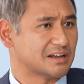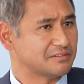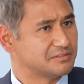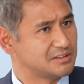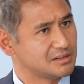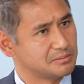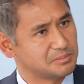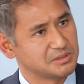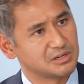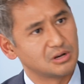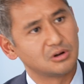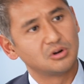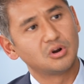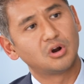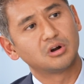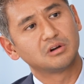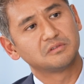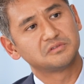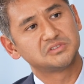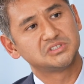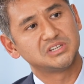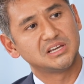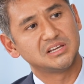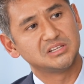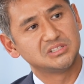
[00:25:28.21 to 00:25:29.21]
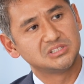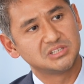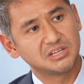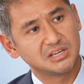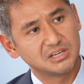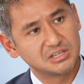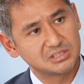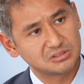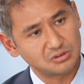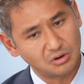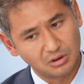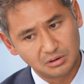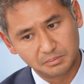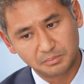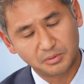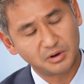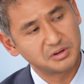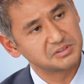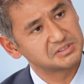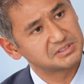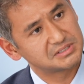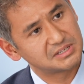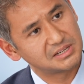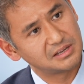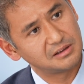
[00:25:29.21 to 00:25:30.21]
Have there been a lot of changes, all
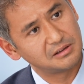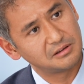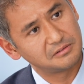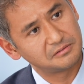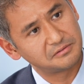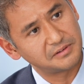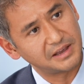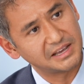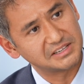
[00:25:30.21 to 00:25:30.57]
positive?